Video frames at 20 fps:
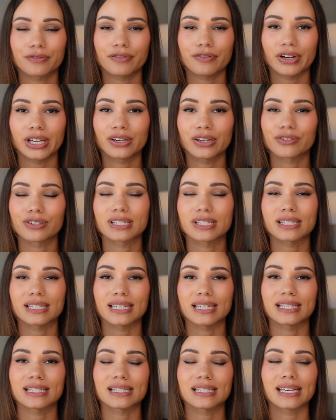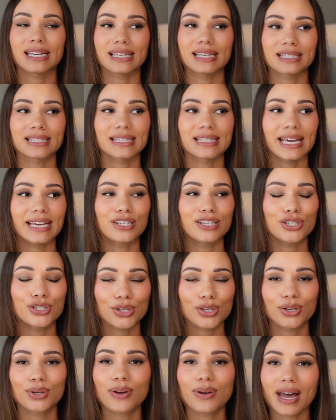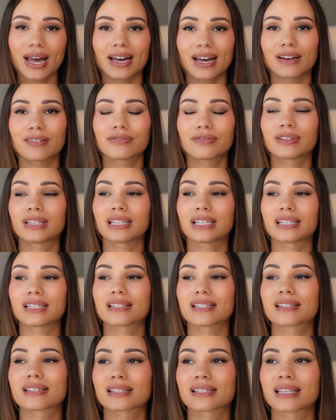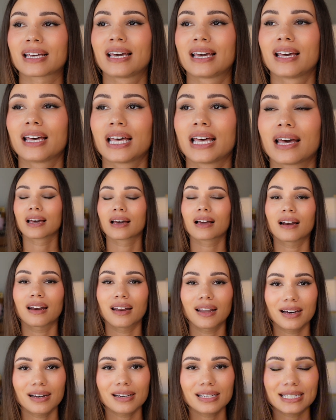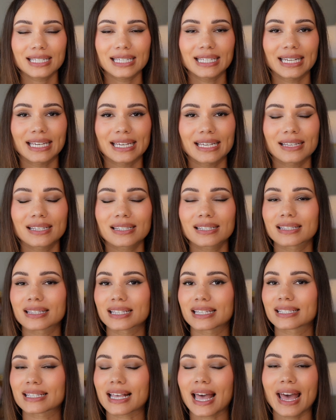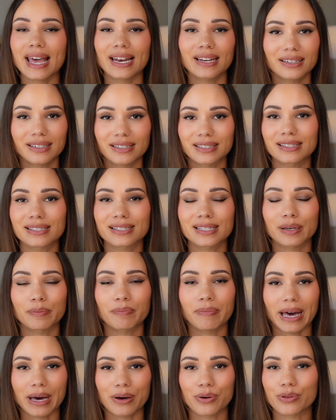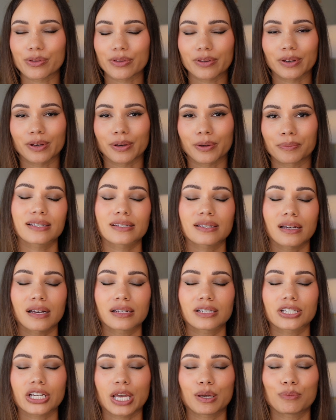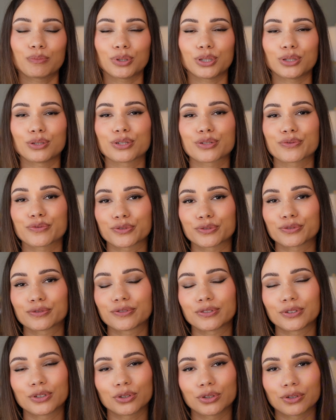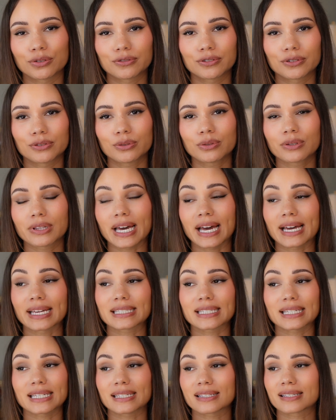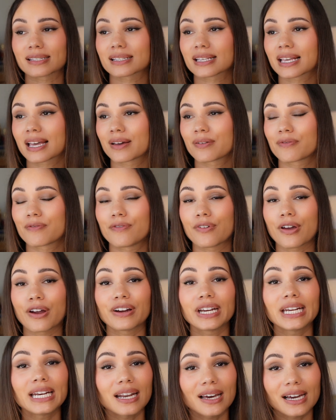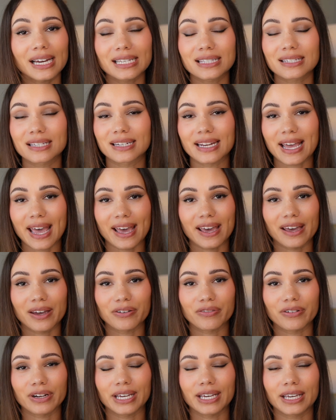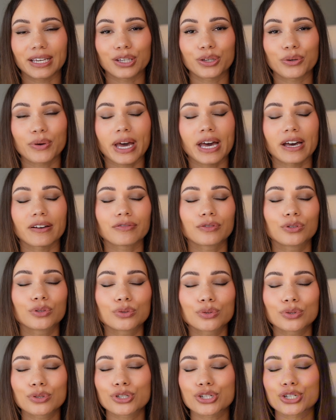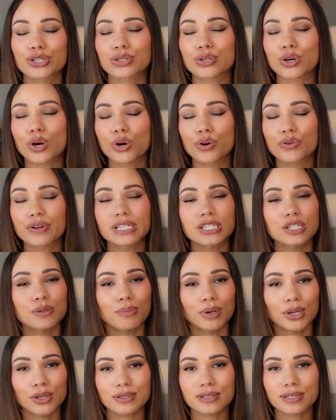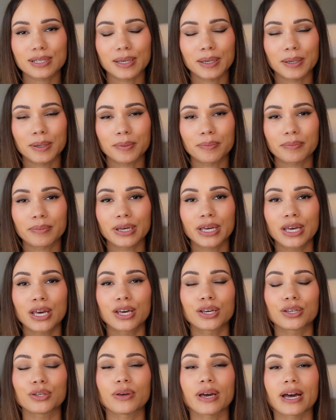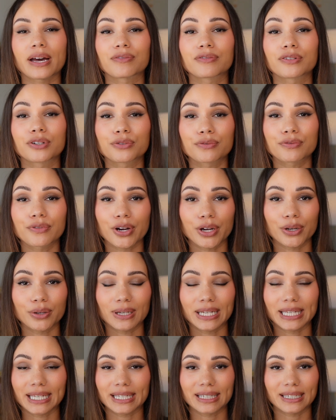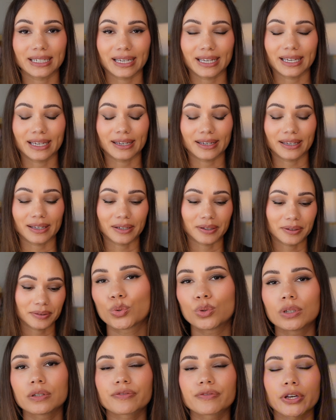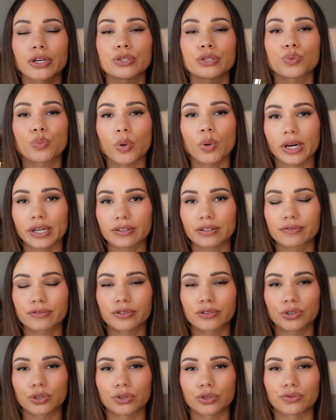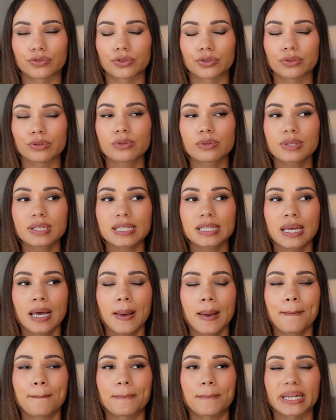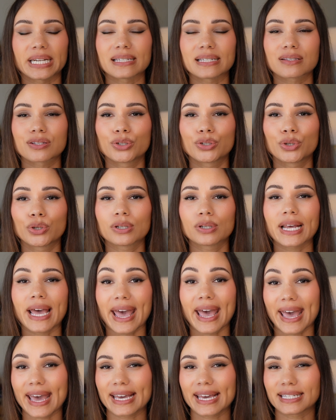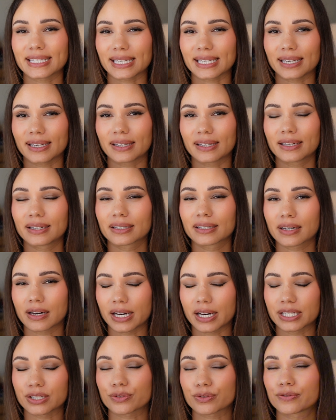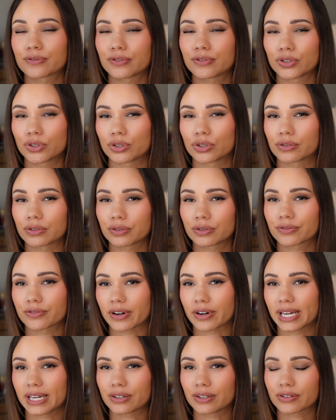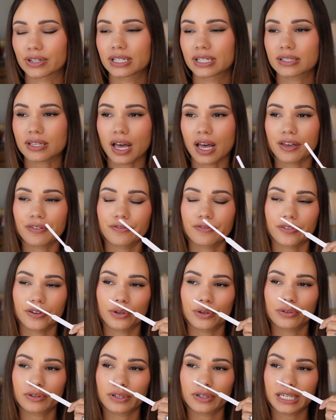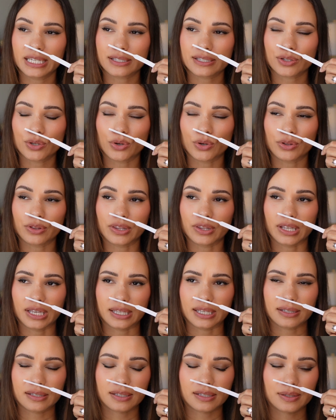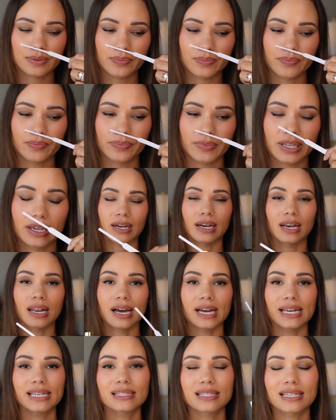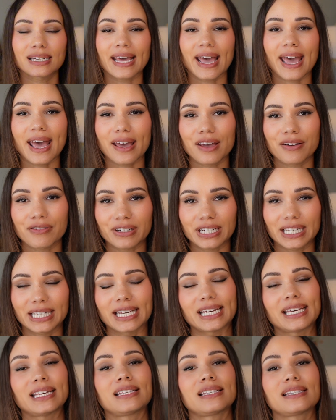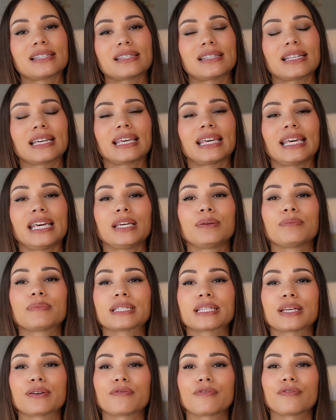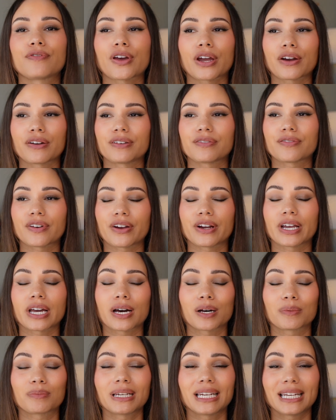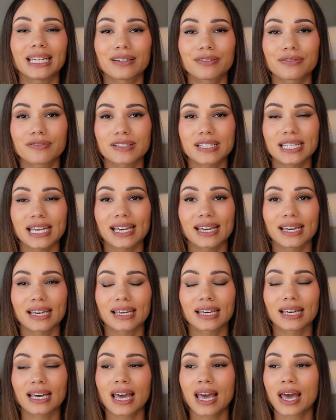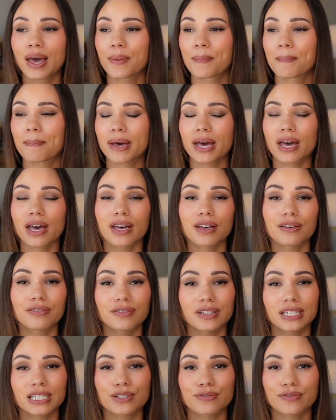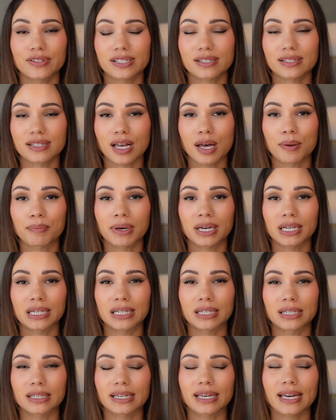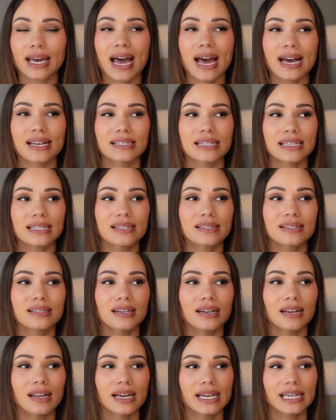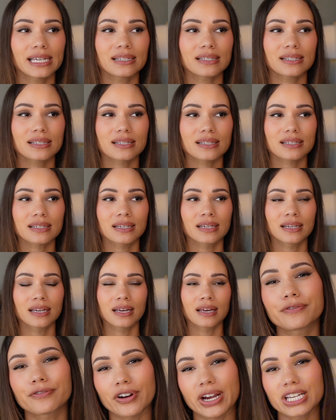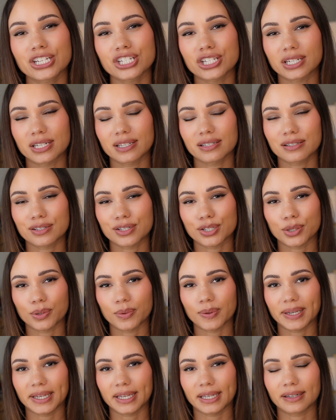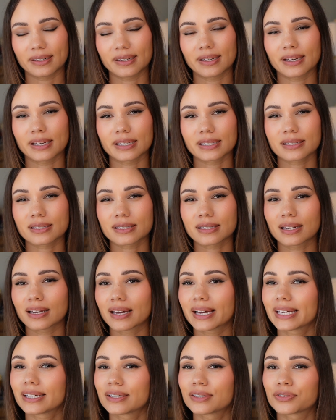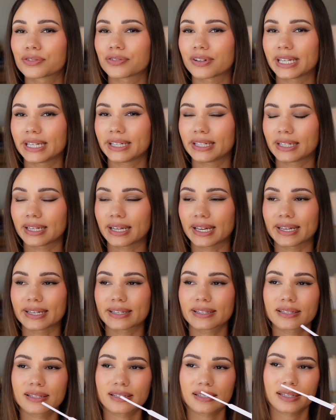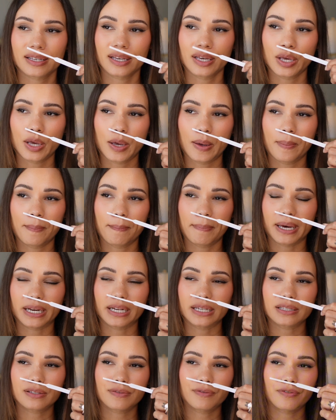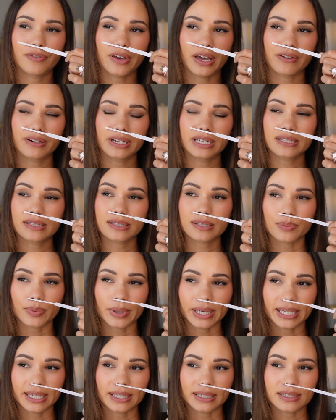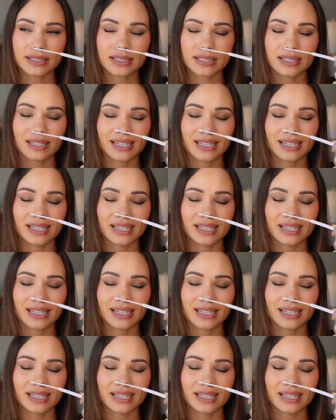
fragrances is they do have this classiness, this elegance about them. Such a beautiful floral that is very light and airy. You have gorgeous orange blossom, you have neroli in here, all of those white florals, but it's not a heady kind of floral fragrance. I feel that it's got this light and airiness that keeps it very uplifting, perfect for summer. It has a slight freshness to it, a slight greenness, but it's very sweet,